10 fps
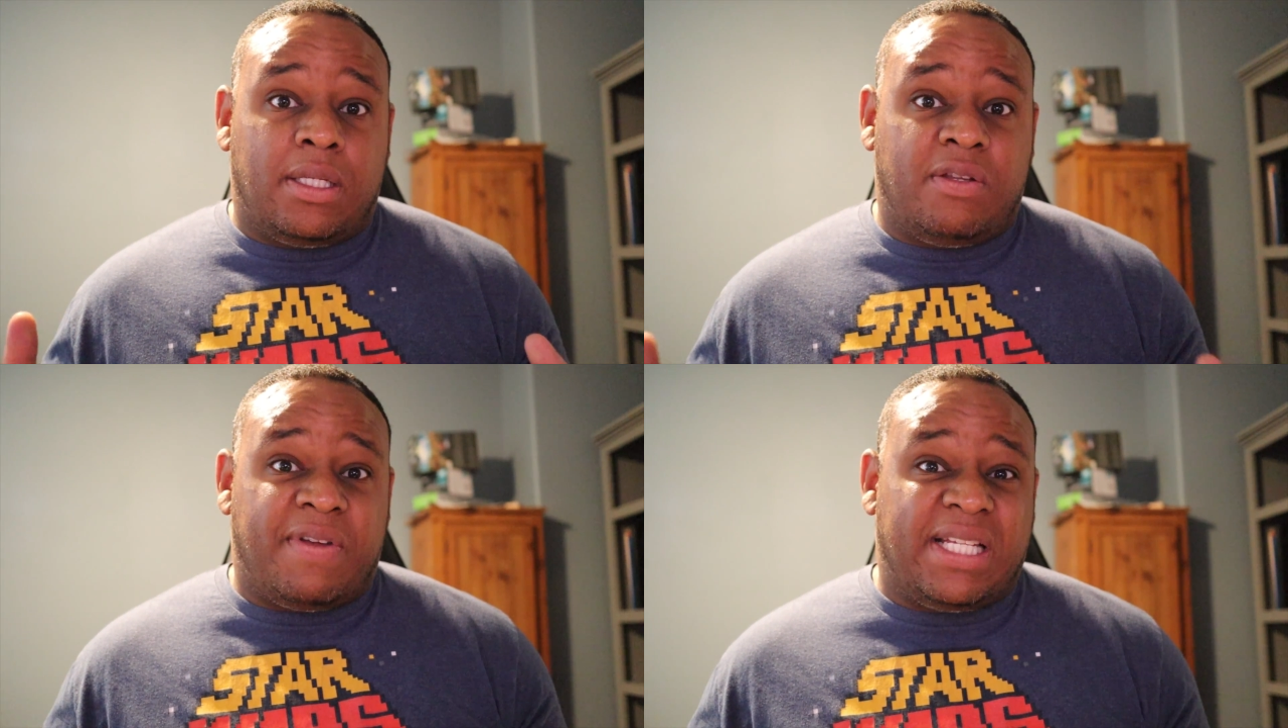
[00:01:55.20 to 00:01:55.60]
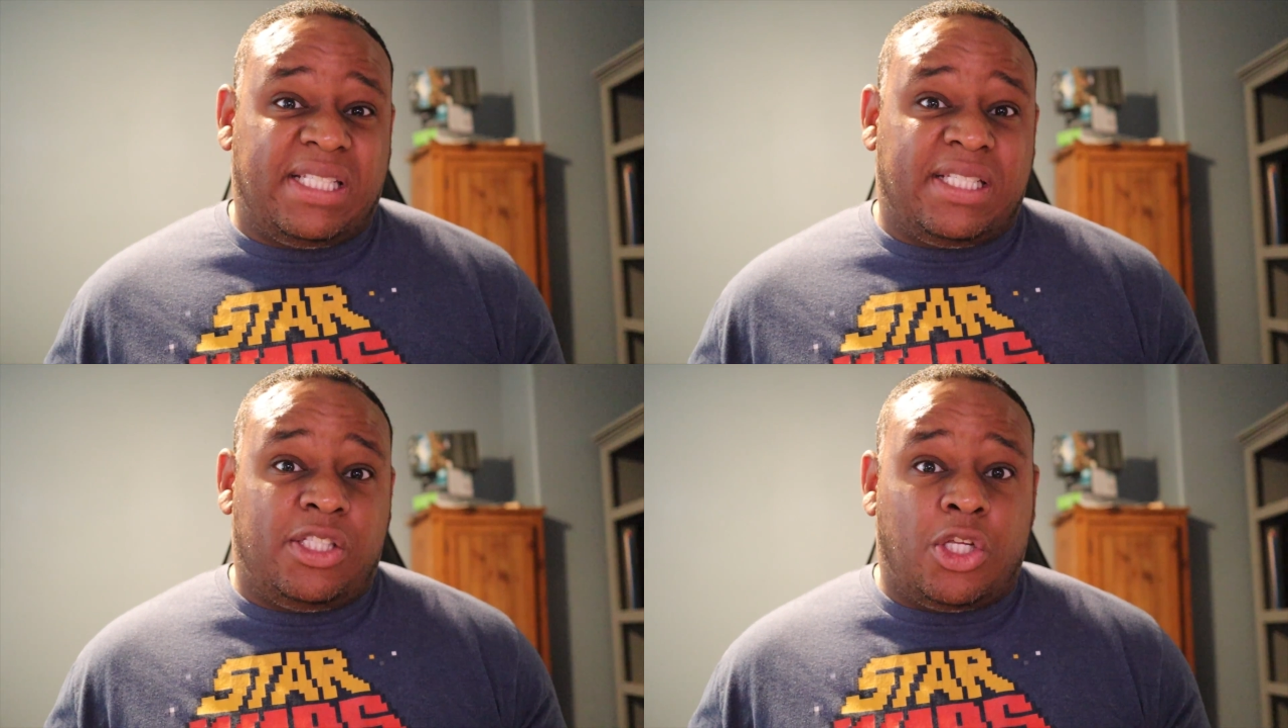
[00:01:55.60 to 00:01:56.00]

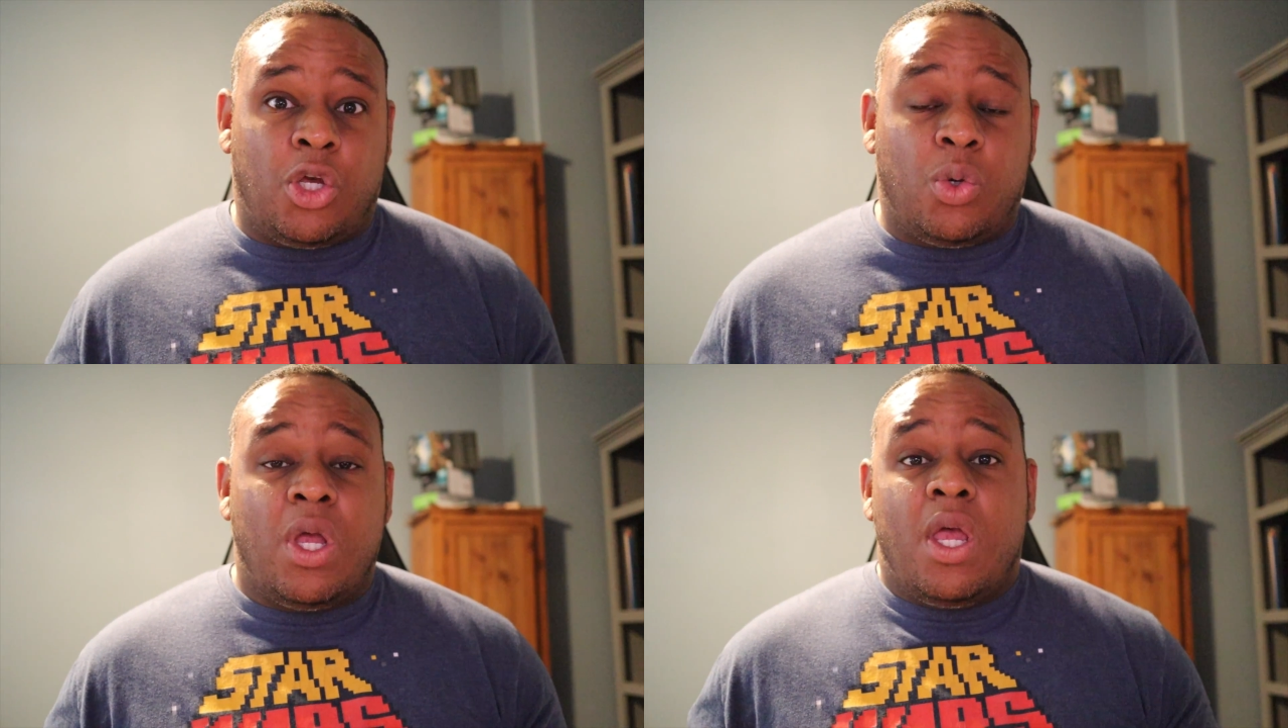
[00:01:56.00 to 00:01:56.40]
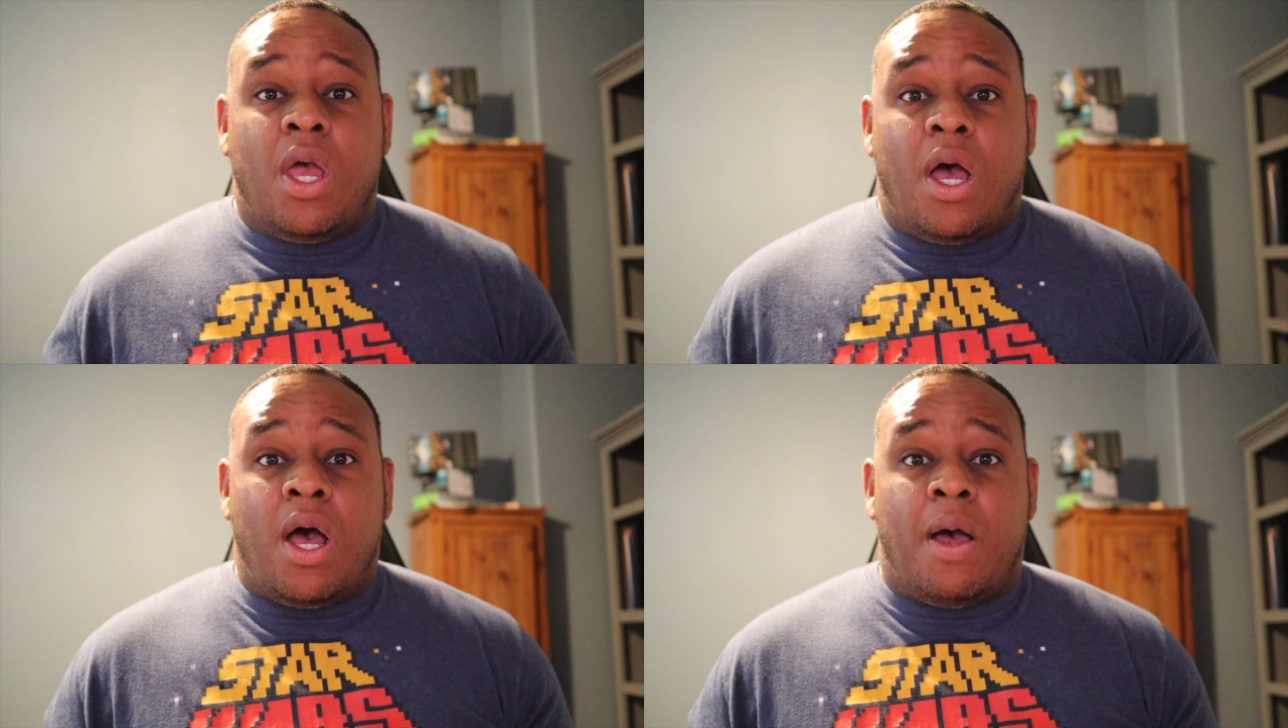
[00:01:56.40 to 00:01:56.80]
devices, so
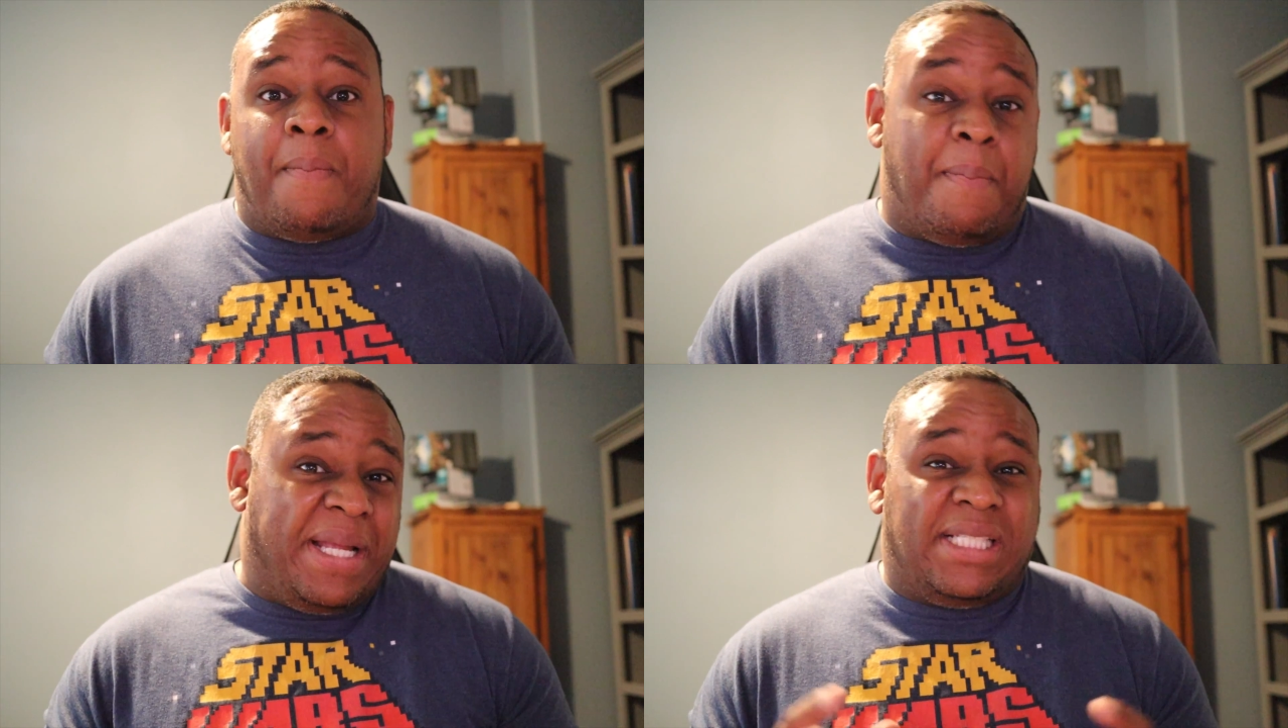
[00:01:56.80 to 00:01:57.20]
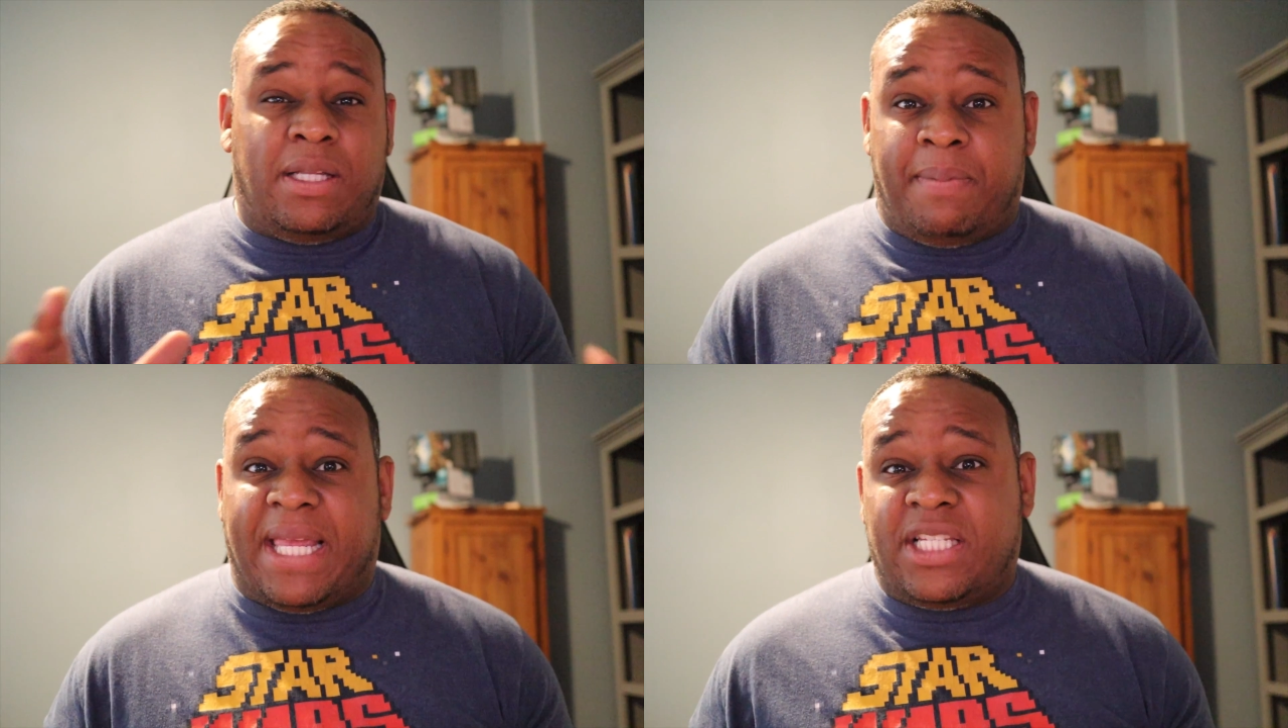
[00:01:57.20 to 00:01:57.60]
um,
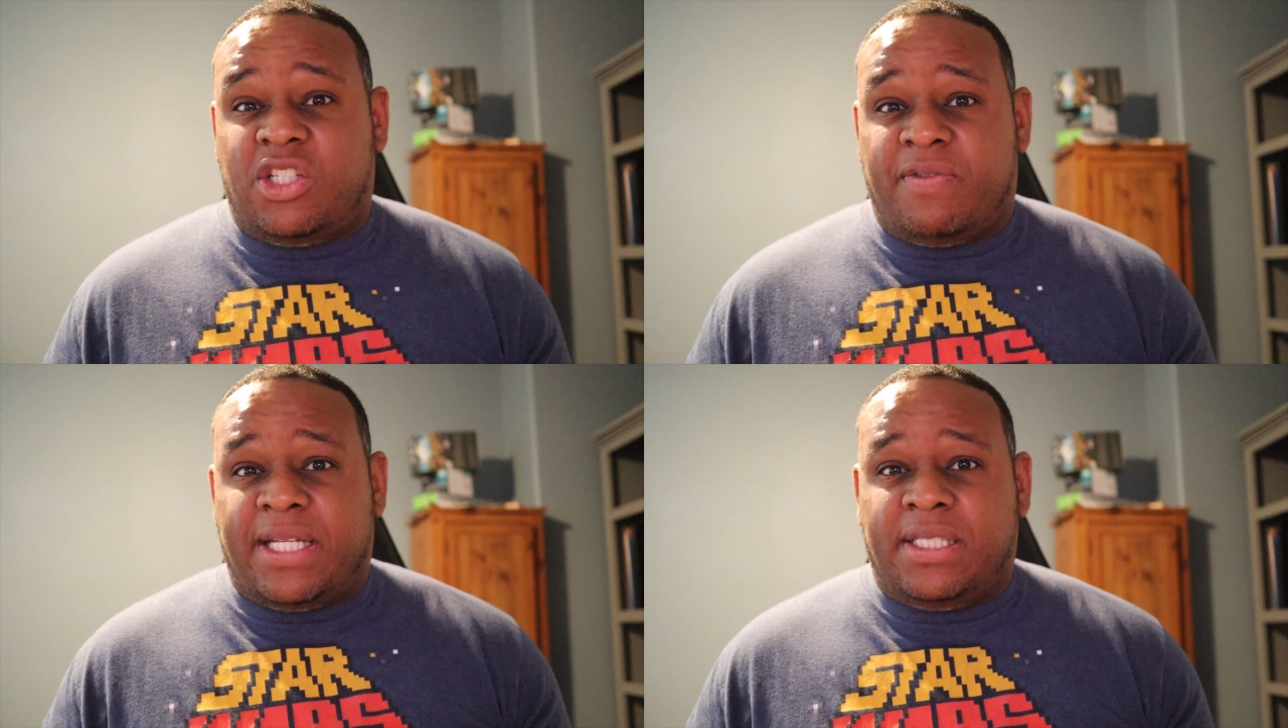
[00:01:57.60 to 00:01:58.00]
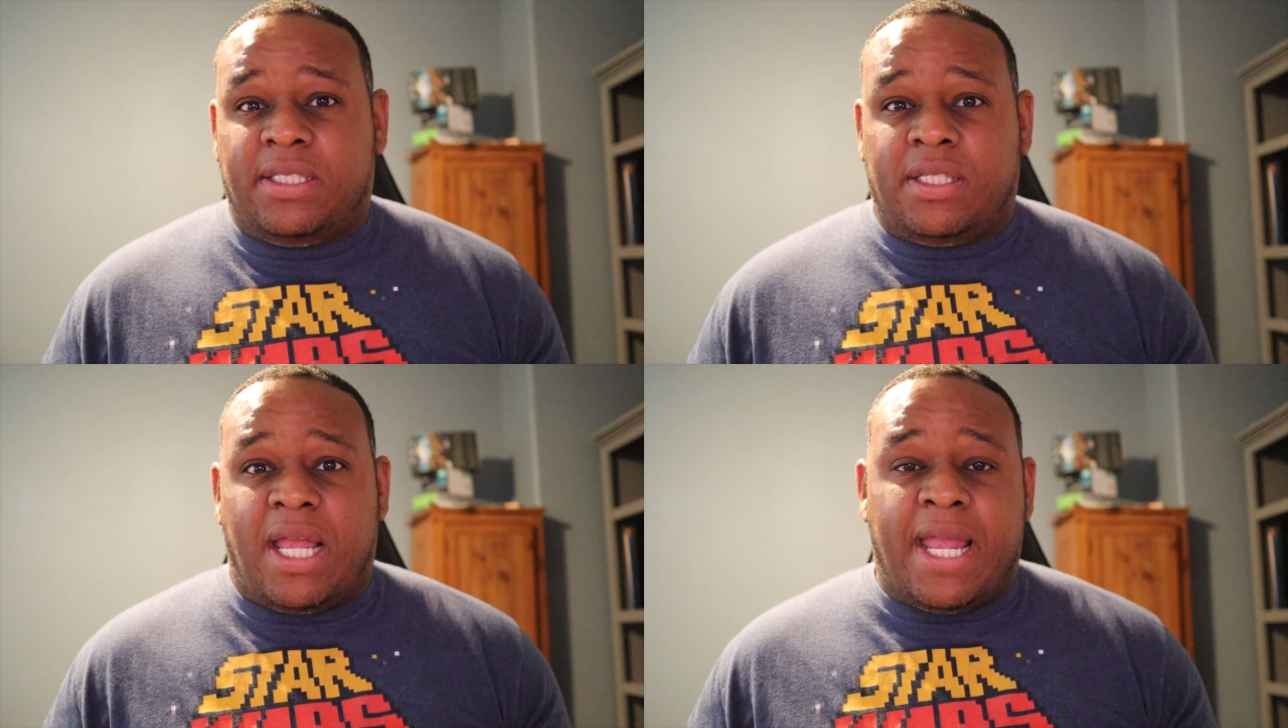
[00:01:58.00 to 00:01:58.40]
basically managed devices,